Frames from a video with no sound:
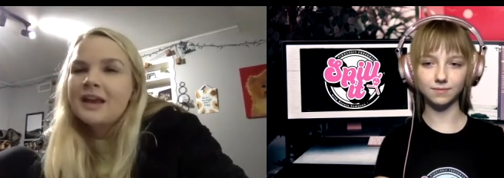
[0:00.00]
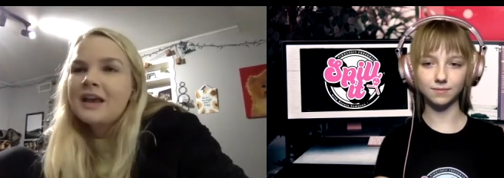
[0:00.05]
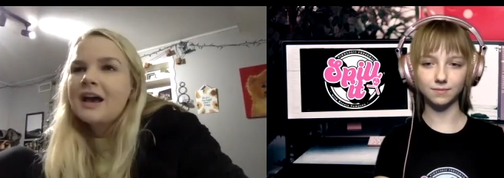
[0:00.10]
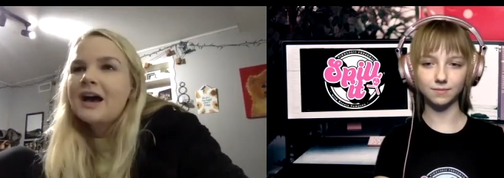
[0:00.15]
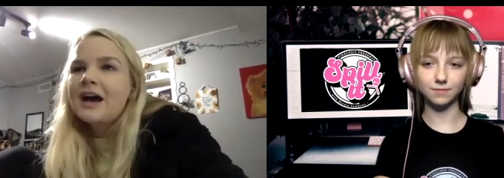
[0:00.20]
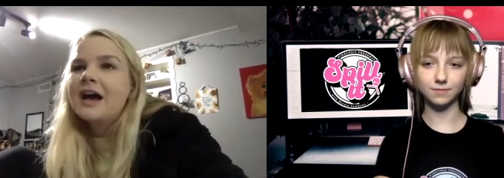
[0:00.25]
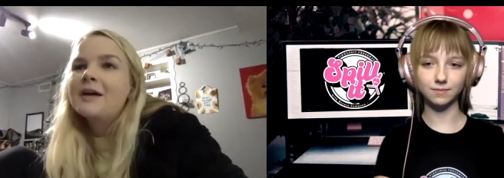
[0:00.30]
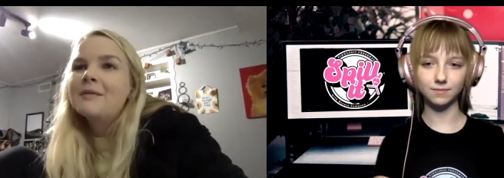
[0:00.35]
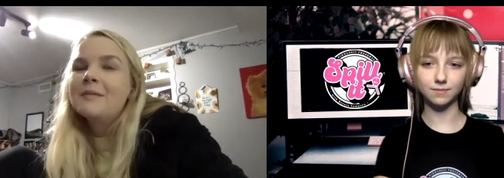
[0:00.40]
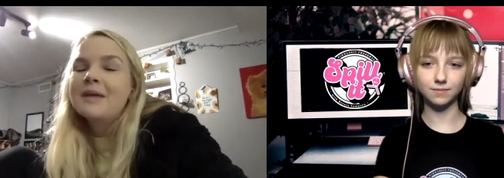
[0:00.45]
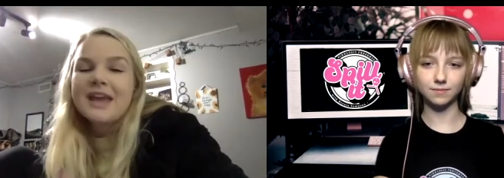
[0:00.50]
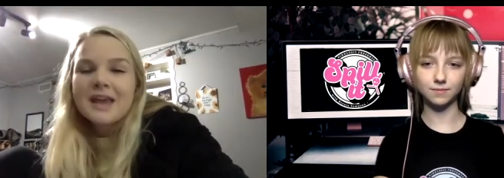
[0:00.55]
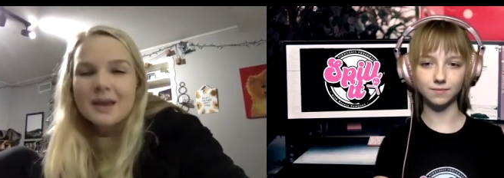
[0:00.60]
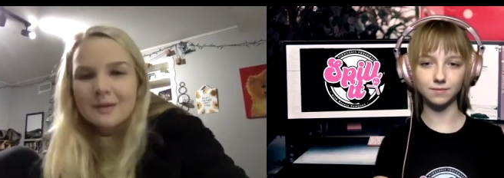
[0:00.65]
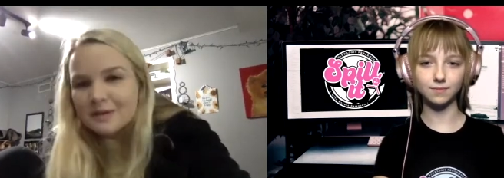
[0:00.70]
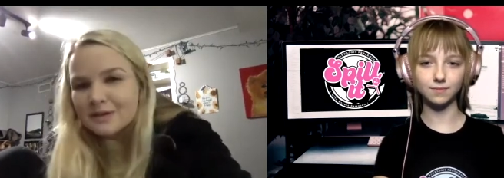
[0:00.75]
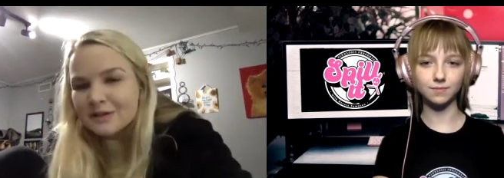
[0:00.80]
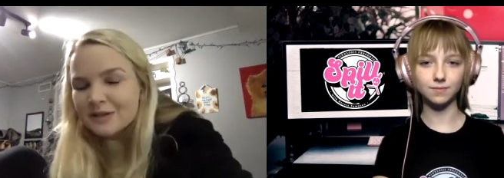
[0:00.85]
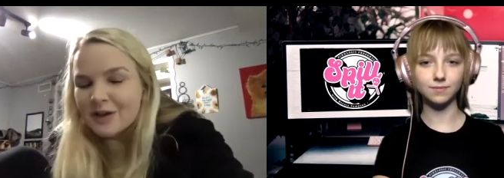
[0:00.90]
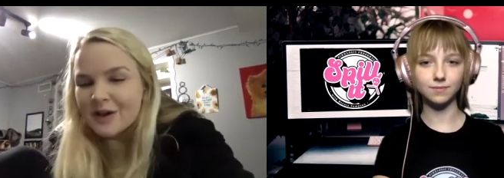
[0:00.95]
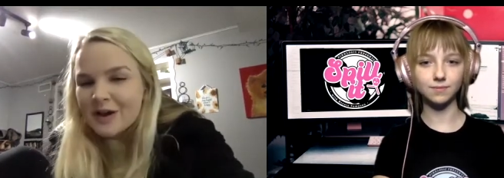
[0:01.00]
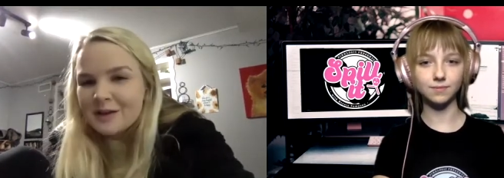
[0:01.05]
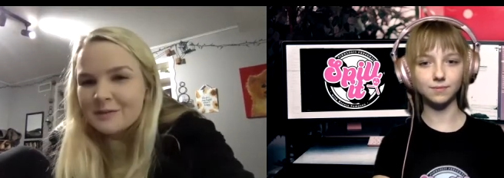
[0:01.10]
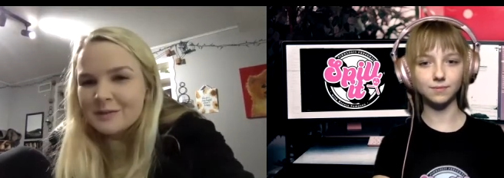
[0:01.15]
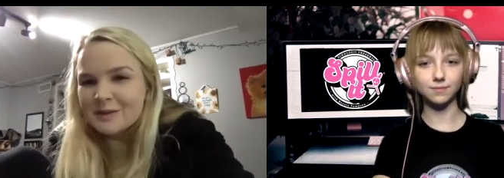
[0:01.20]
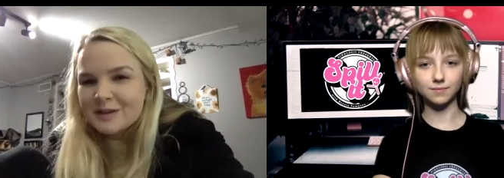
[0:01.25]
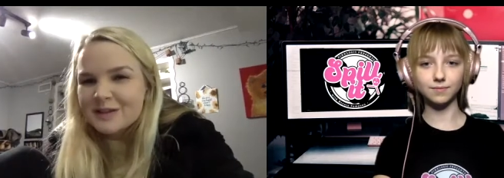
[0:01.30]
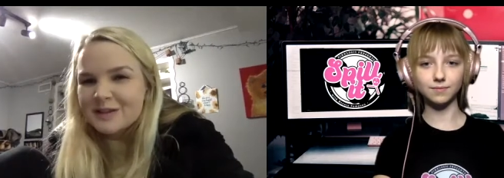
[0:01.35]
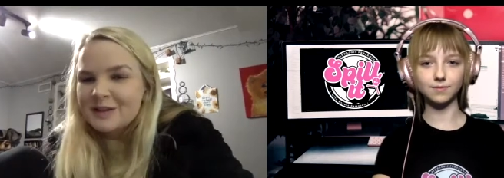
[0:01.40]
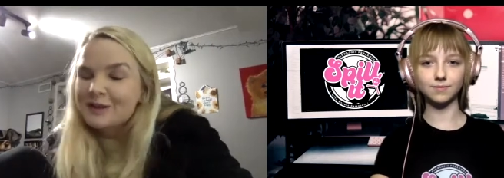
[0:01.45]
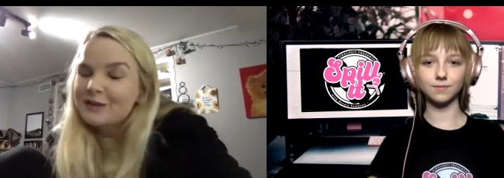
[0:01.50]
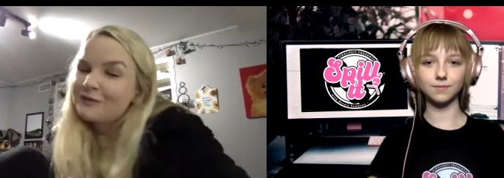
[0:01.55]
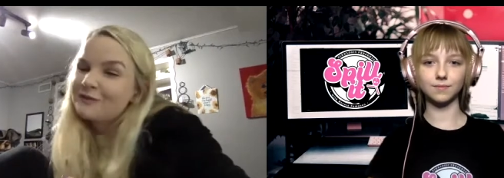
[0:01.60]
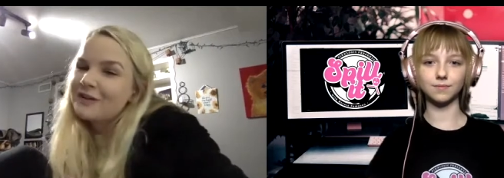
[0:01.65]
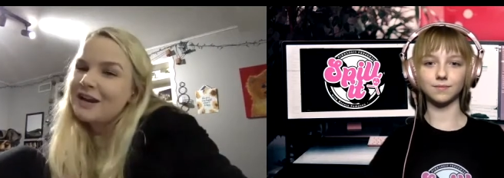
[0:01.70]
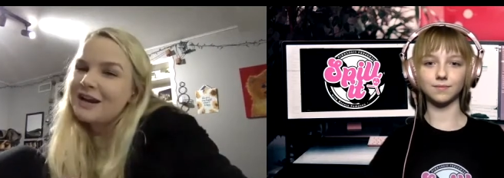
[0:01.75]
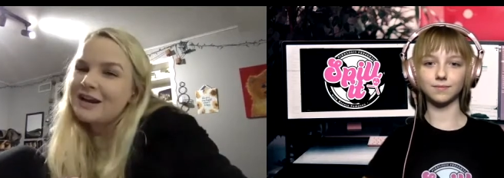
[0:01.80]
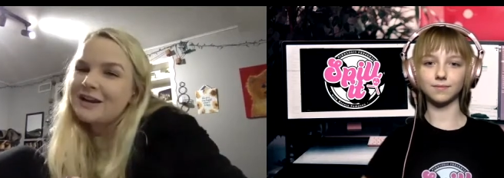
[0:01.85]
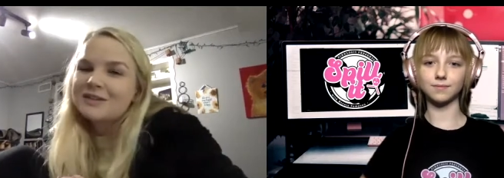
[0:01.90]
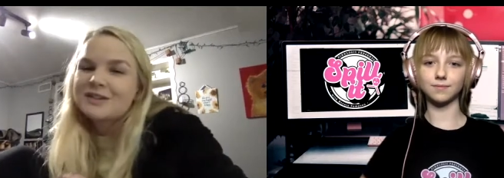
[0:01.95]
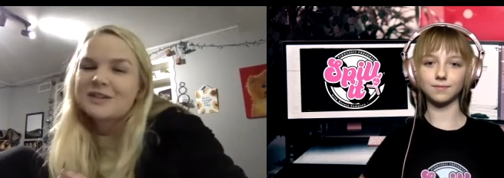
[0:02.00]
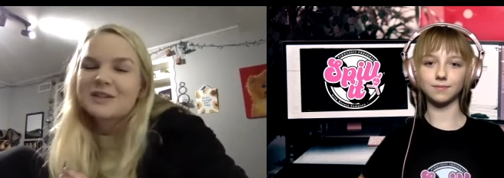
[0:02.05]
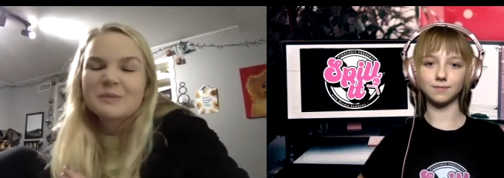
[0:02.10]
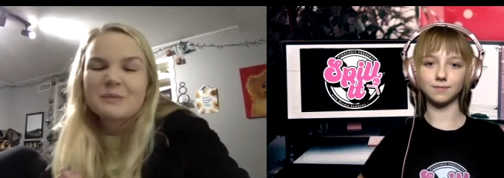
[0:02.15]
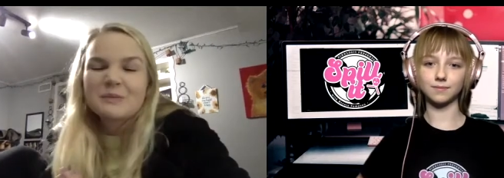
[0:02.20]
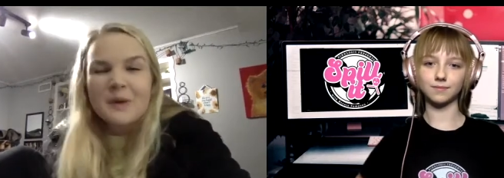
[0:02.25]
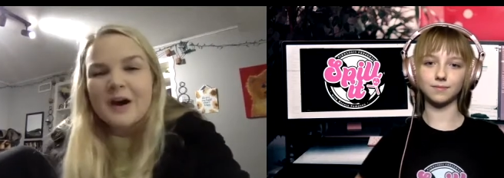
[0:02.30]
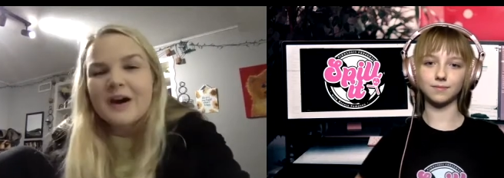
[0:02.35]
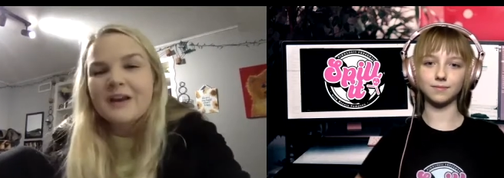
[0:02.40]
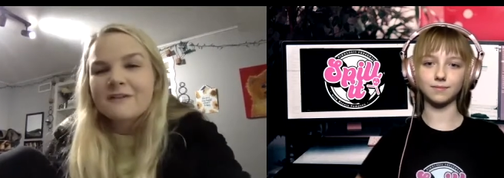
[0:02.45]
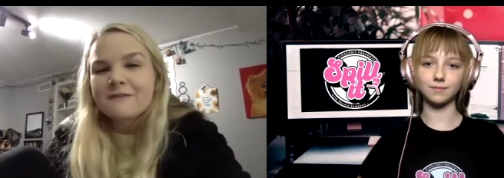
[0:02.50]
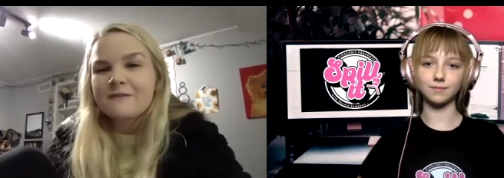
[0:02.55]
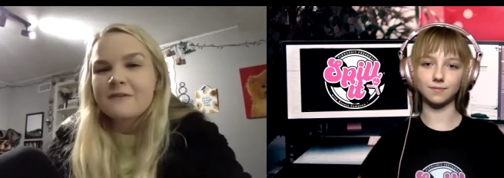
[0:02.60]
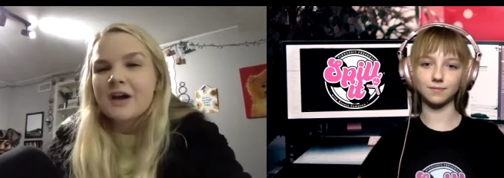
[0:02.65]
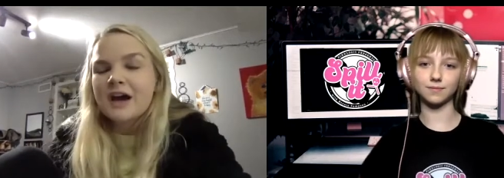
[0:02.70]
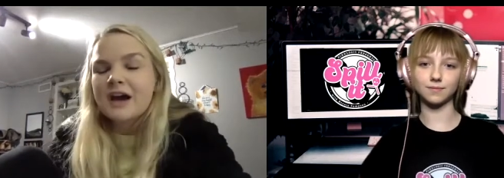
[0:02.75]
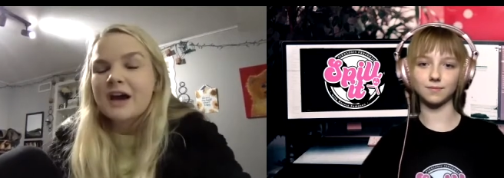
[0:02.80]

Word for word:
Speaker 1: Amazon Music, you can find it on Spotify.